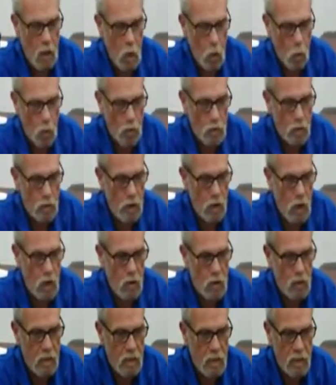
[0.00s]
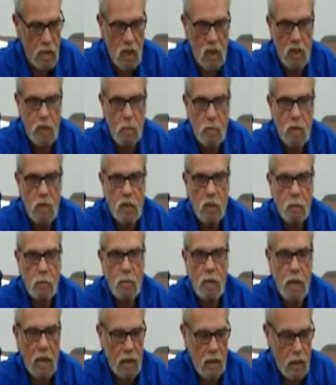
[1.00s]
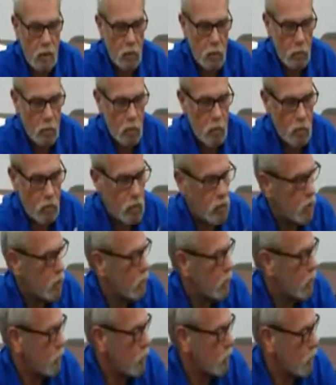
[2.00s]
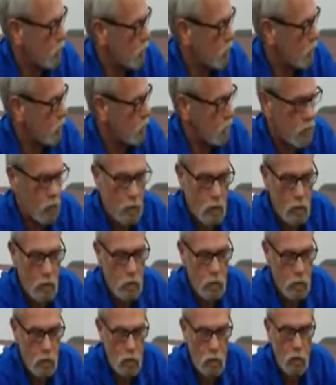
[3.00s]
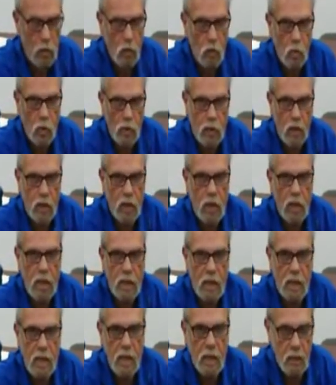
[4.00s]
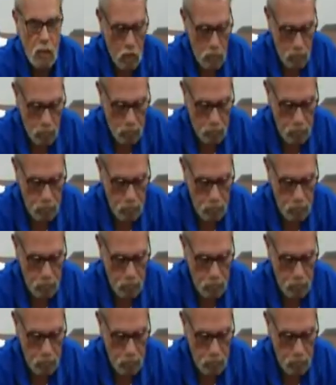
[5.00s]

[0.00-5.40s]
open the jaws, and snip, and then remove the sutures with the cutting edge.